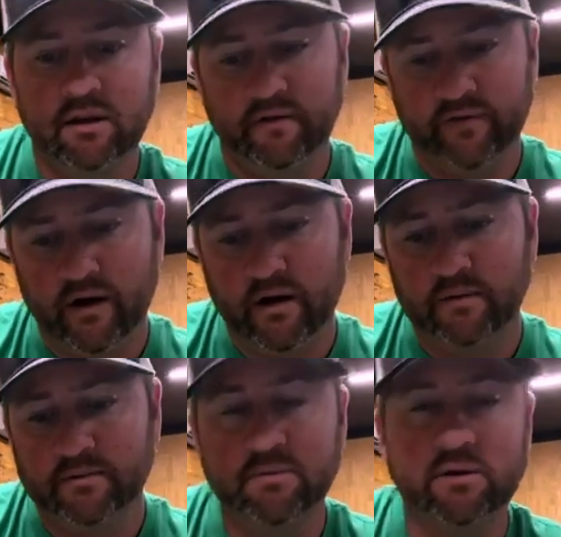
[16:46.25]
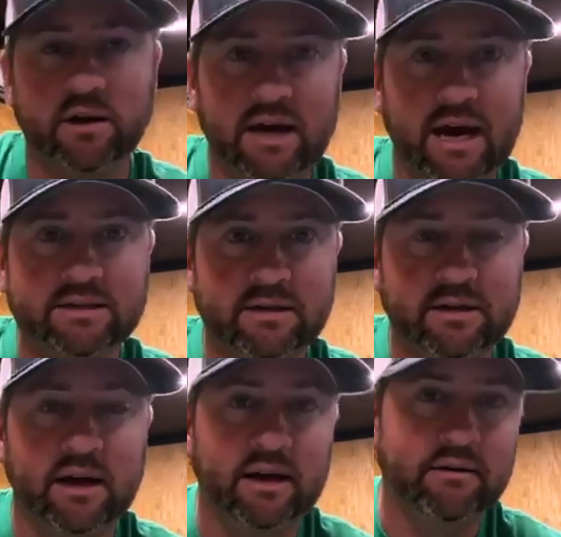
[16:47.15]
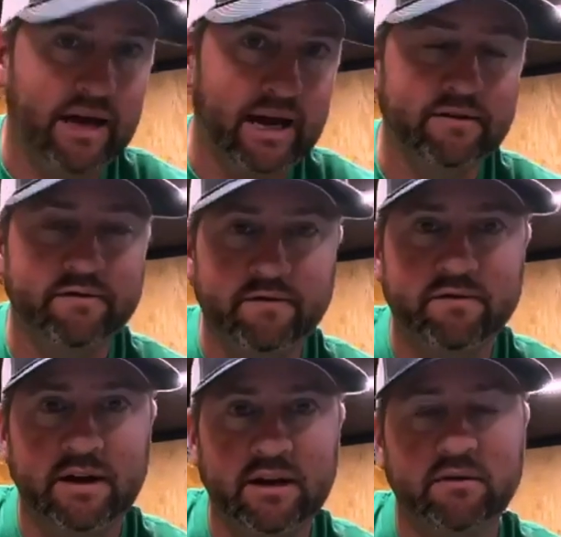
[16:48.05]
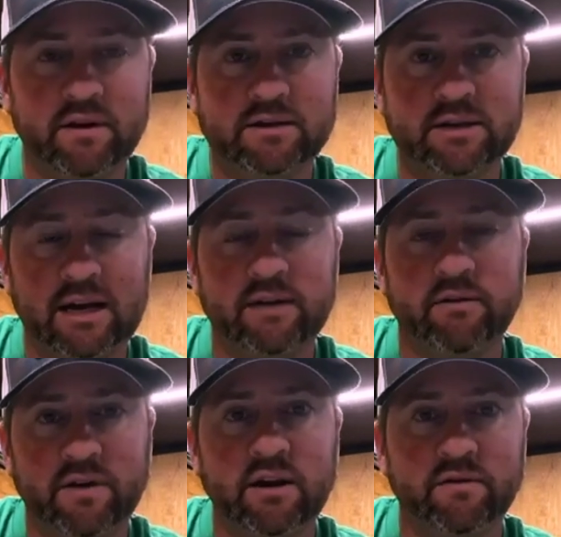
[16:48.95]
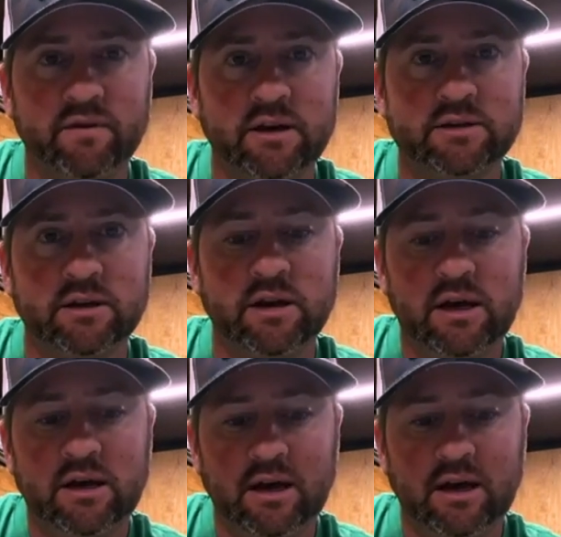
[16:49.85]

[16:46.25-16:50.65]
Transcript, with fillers: In the fall, I'm typically casting it at active feeding fish, actively feeding fish and,